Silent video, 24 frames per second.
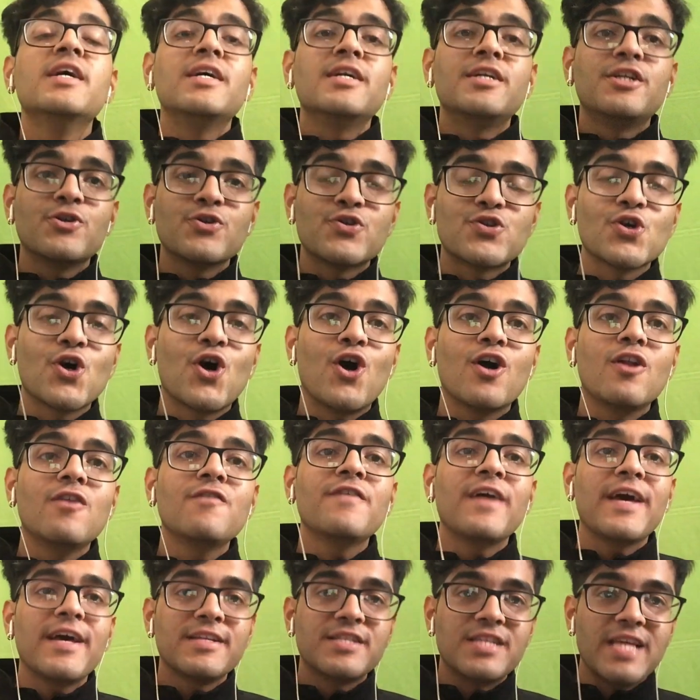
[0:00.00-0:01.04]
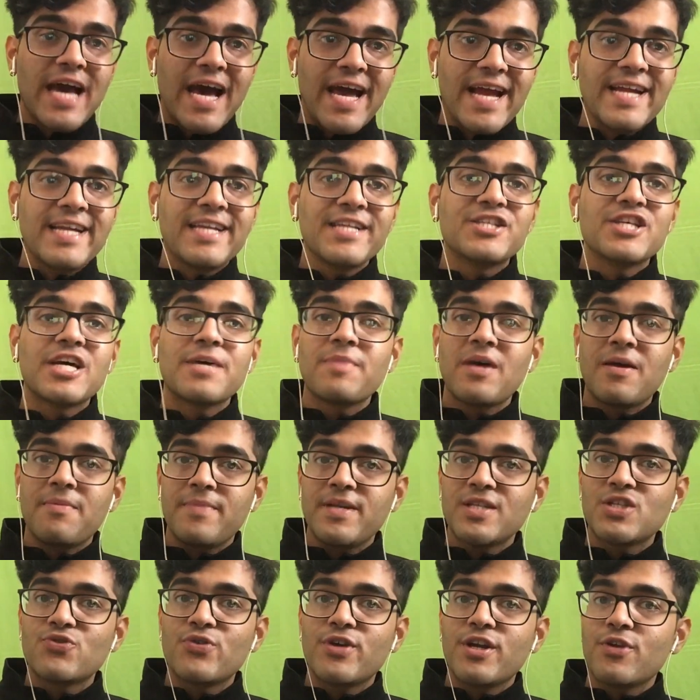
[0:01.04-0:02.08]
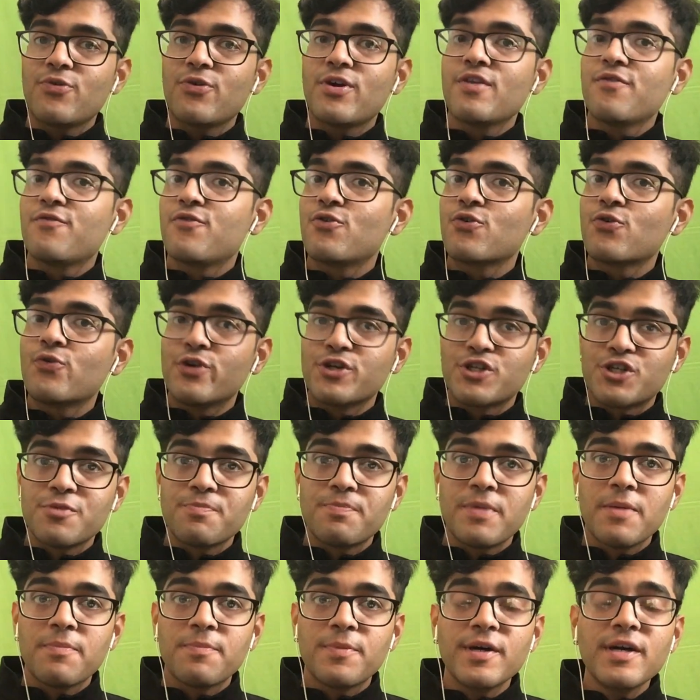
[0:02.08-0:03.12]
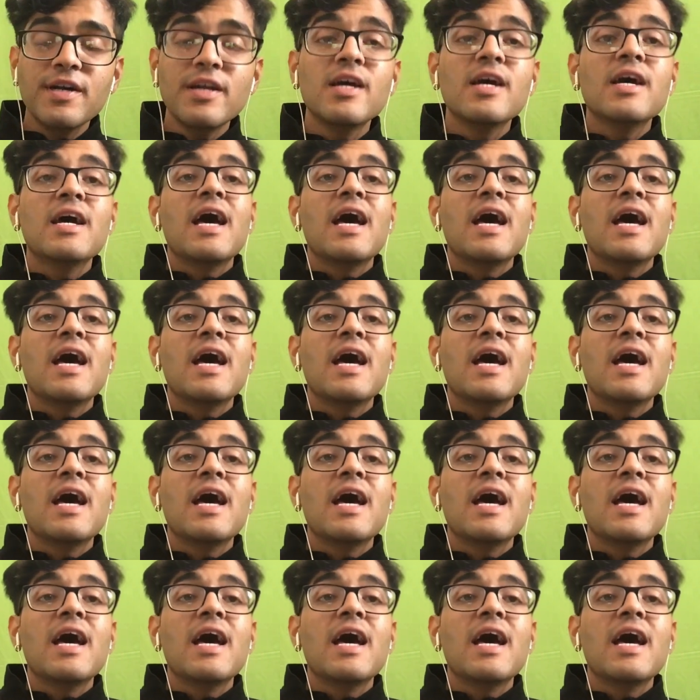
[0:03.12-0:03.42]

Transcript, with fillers: to solve IIT JAM MS 2024 question paper